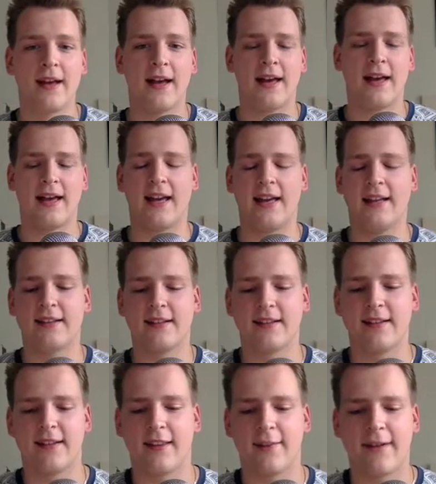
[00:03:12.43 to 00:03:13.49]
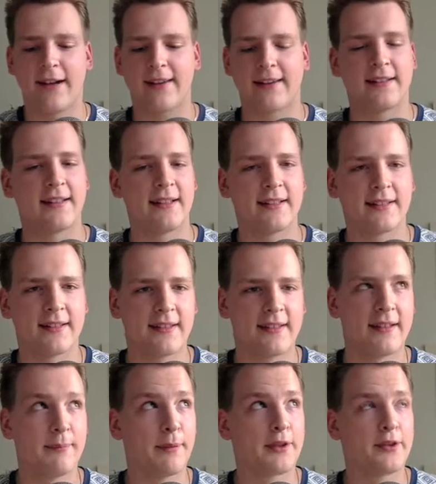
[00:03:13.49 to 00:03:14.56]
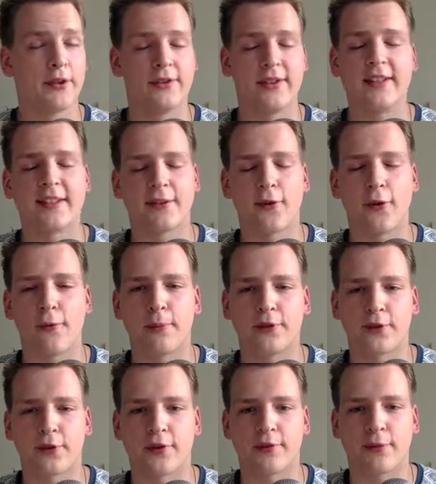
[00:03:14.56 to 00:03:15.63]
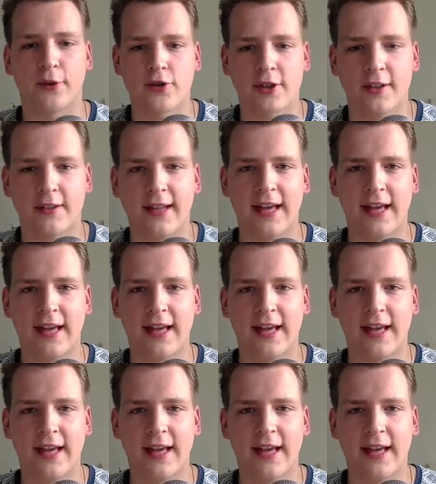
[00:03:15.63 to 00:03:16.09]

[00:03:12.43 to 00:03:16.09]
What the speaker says: And the fact that Bitcoin is an open source project,